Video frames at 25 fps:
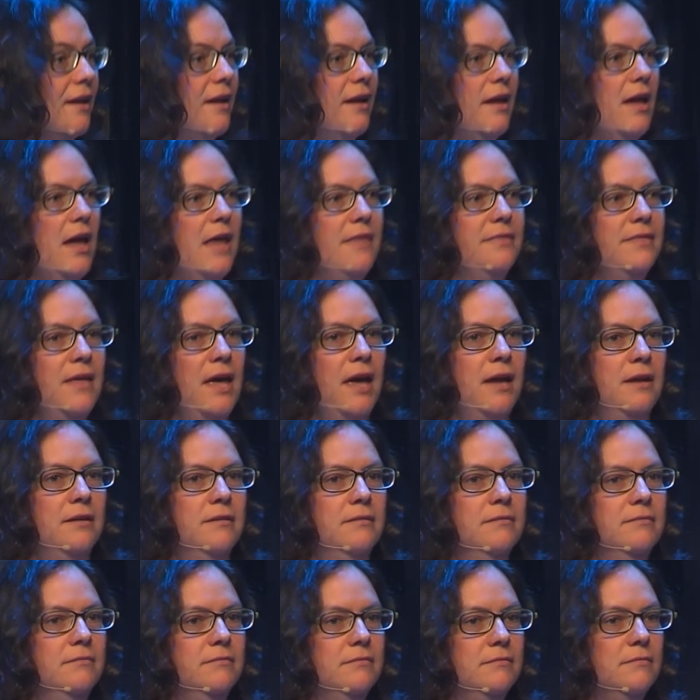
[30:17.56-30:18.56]
and
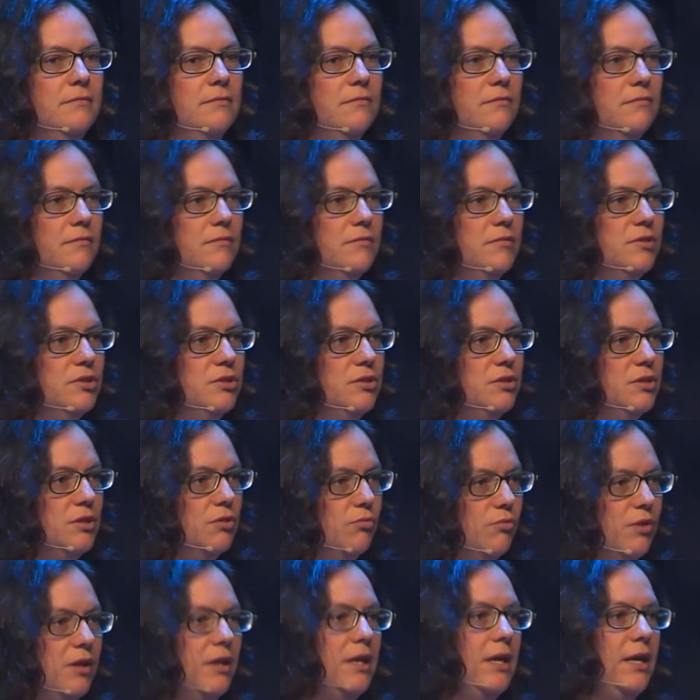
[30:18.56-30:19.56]
then to
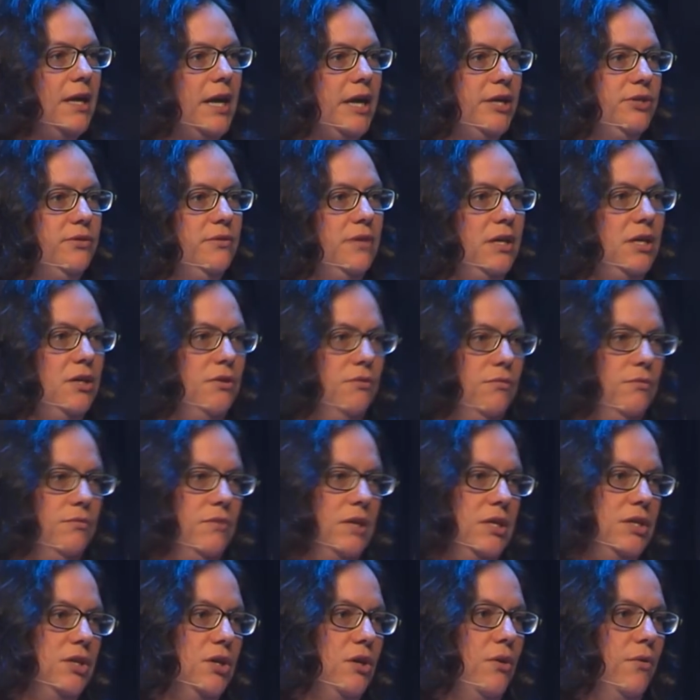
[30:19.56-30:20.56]
really engage with it, you
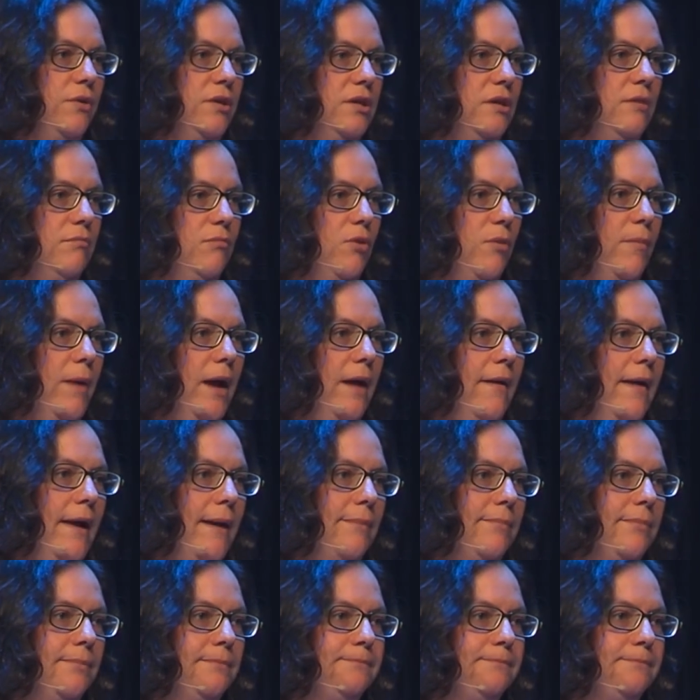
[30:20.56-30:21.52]
need to go into the mobile app.